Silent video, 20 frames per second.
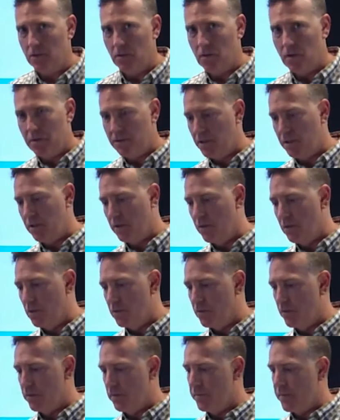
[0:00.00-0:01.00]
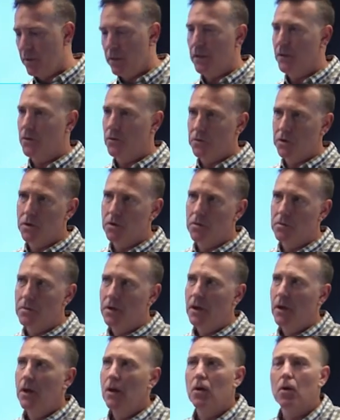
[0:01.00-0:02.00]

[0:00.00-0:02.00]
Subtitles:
or to the middle of the room